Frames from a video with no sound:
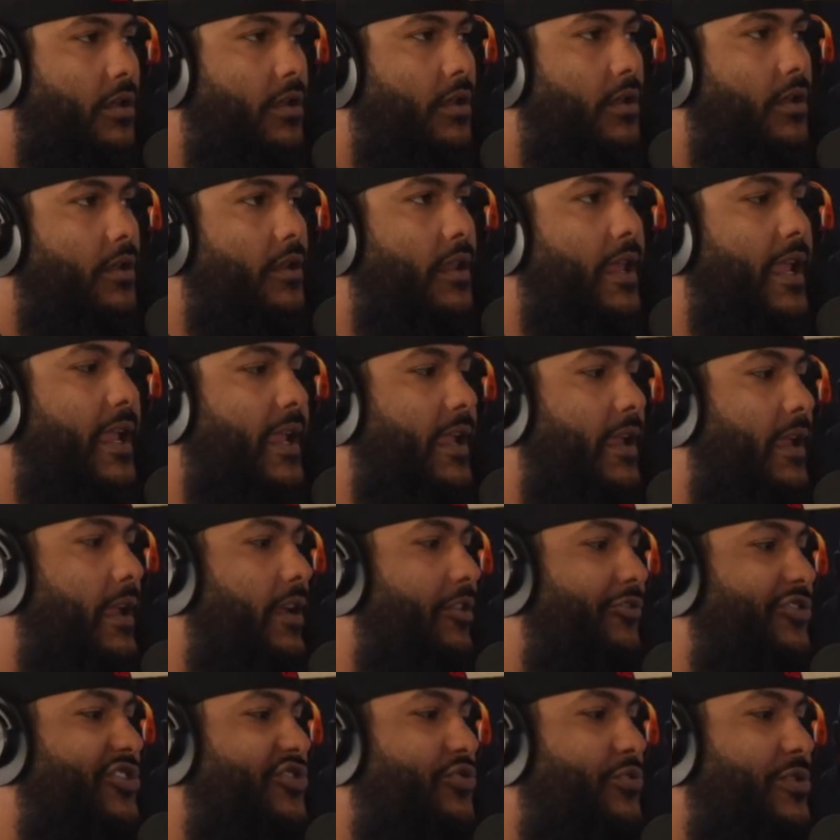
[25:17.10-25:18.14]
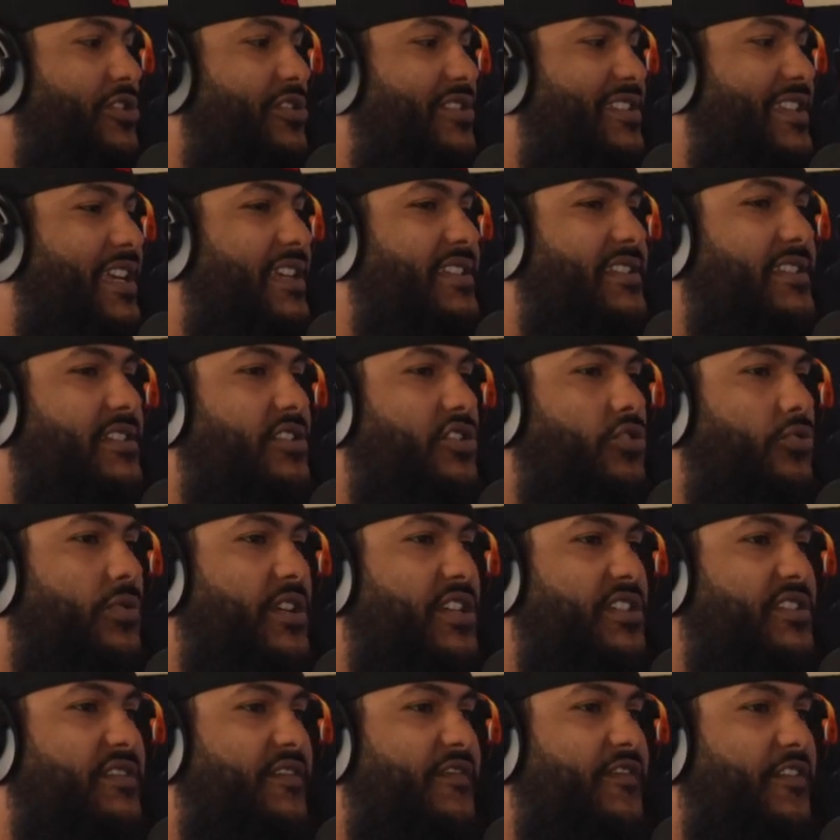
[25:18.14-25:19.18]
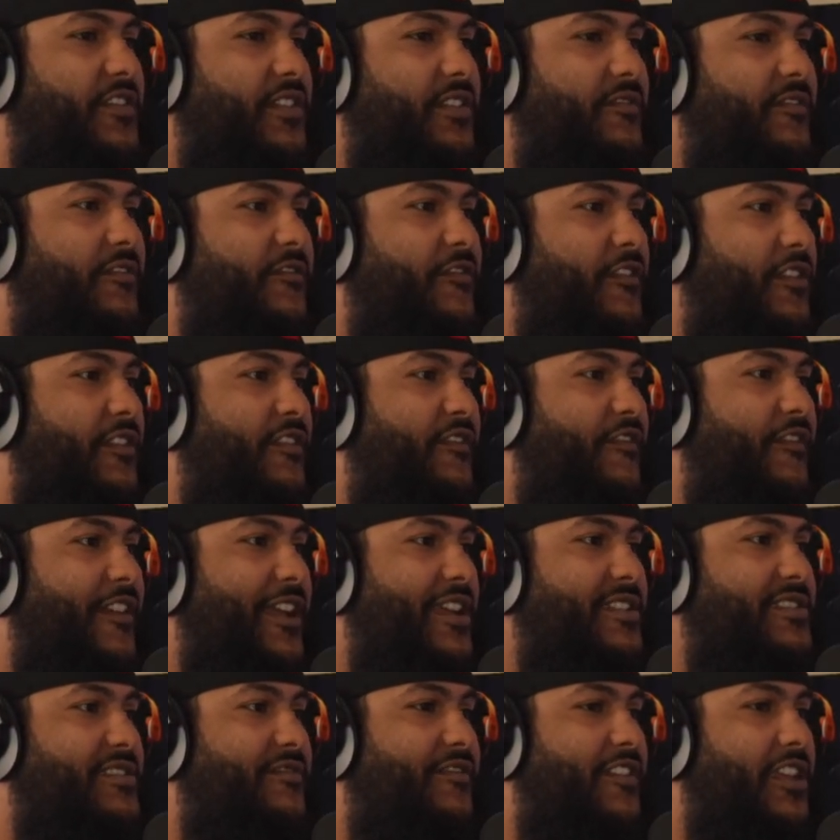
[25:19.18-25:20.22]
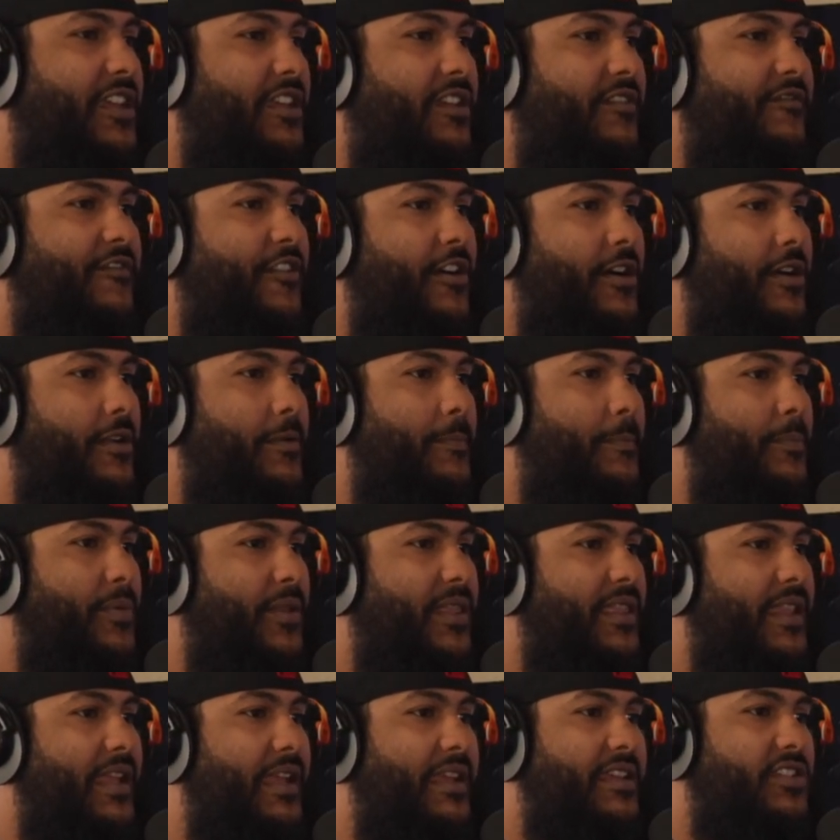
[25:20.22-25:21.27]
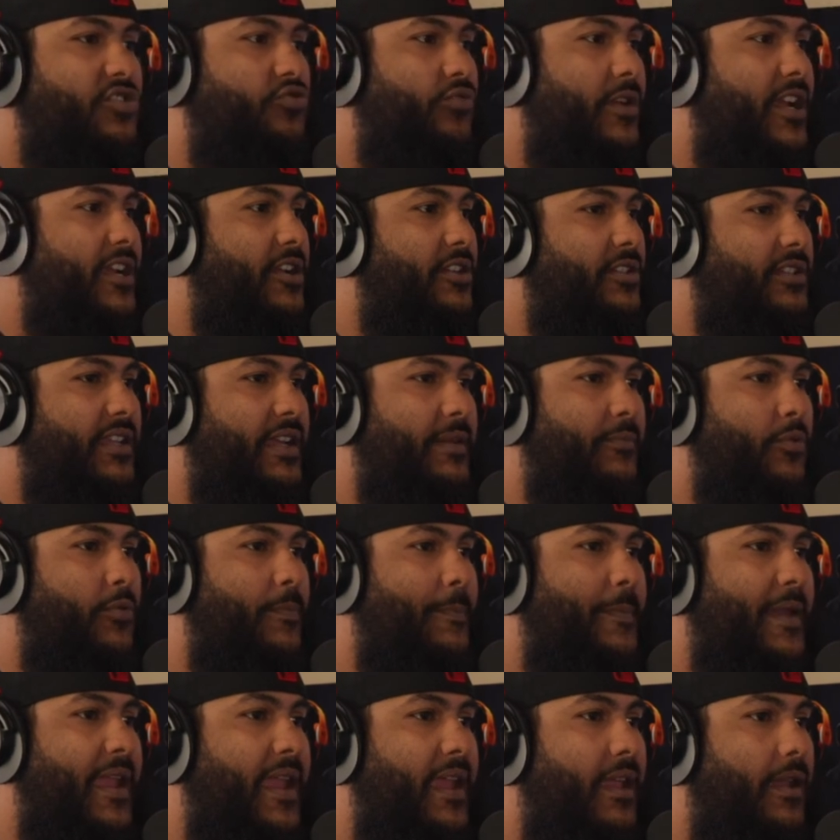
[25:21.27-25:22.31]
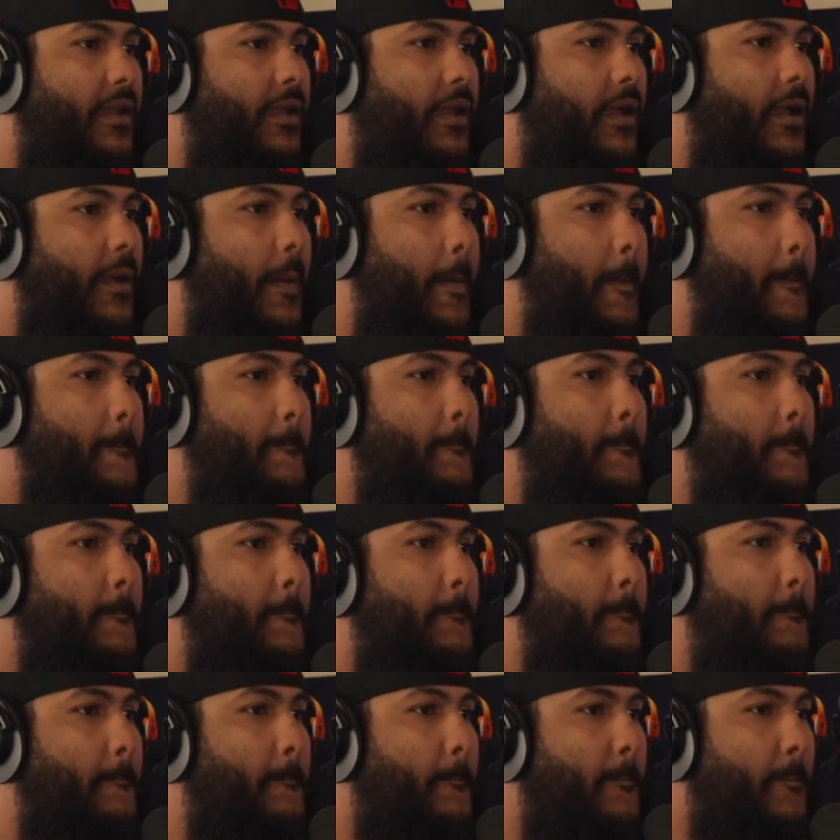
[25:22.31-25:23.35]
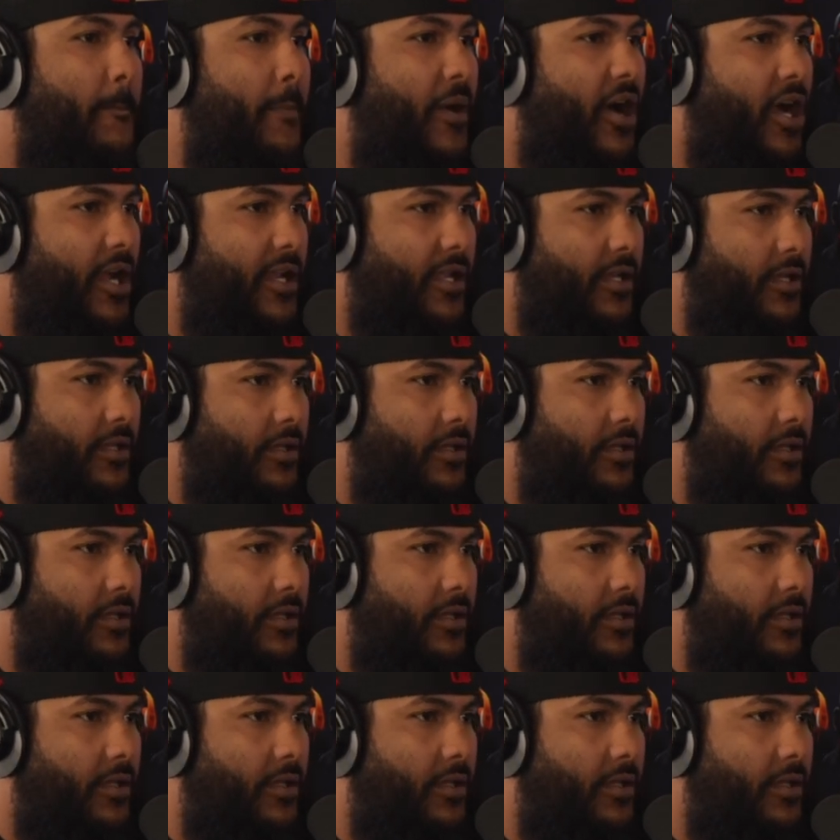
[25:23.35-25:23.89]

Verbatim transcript: Like it was a real sad situation for for the fans of King Von, but the, his record label made money.